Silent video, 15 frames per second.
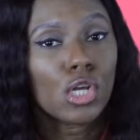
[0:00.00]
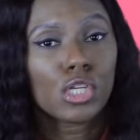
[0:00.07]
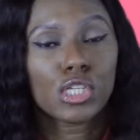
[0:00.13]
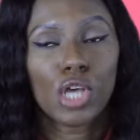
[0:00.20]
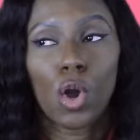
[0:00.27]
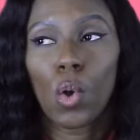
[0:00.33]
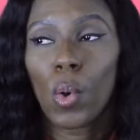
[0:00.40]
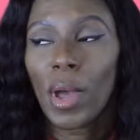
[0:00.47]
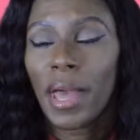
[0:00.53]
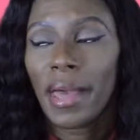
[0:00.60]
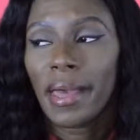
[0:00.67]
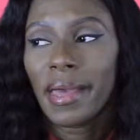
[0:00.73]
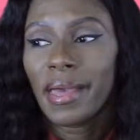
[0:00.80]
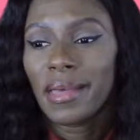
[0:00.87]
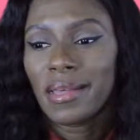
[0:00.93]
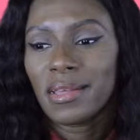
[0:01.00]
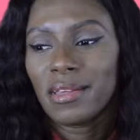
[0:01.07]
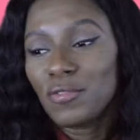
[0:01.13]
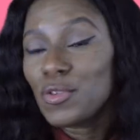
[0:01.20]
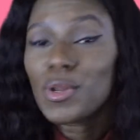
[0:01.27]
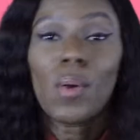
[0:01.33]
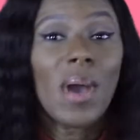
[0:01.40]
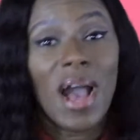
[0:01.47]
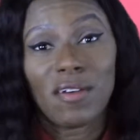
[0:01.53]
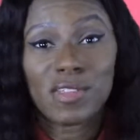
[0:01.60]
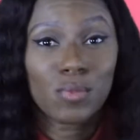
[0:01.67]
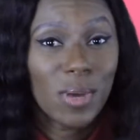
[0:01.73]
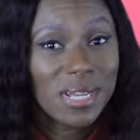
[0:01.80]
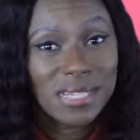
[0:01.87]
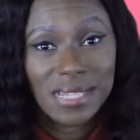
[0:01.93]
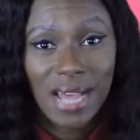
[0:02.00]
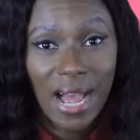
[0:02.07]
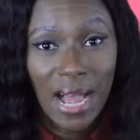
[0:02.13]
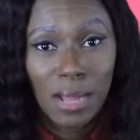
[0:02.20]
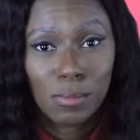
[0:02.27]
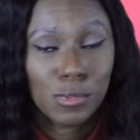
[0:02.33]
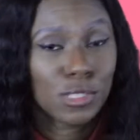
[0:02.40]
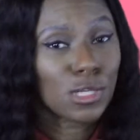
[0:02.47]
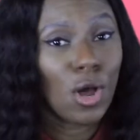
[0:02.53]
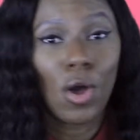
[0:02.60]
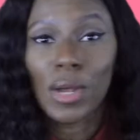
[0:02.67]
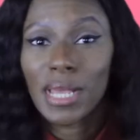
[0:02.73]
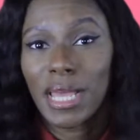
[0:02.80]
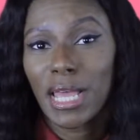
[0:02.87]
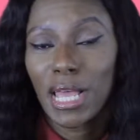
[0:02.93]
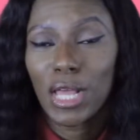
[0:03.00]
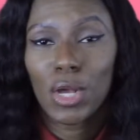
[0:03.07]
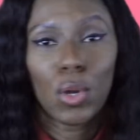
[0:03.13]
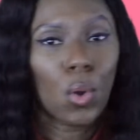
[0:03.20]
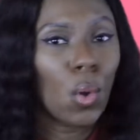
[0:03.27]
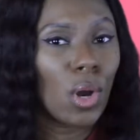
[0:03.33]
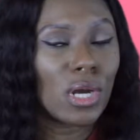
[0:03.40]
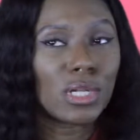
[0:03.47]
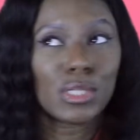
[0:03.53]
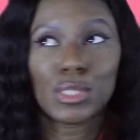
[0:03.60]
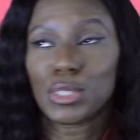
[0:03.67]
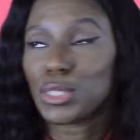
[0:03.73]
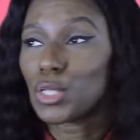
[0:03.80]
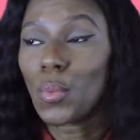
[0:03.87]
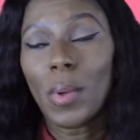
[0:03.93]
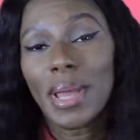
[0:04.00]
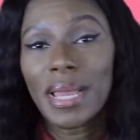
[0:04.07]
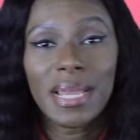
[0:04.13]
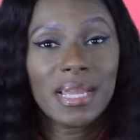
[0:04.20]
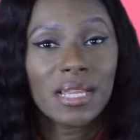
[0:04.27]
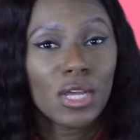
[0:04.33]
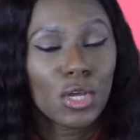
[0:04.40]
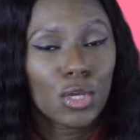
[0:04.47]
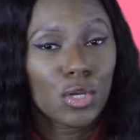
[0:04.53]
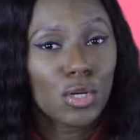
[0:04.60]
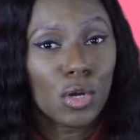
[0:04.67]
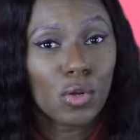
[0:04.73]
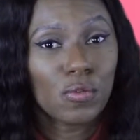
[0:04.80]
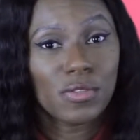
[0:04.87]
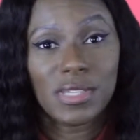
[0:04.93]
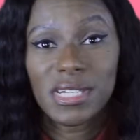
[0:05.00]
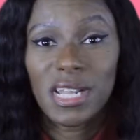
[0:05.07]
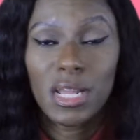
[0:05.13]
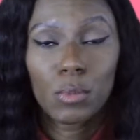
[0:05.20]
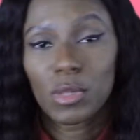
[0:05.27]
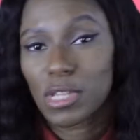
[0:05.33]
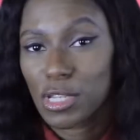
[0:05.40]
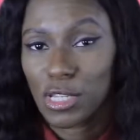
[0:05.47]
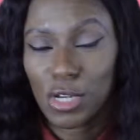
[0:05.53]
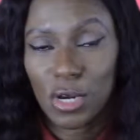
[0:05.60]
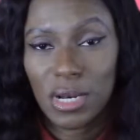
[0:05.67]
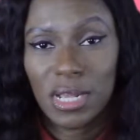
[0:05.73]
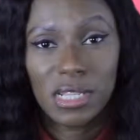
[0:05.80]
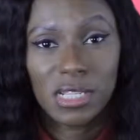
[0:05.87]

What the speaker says: So if you don't have to waste time talking or dealing with a certain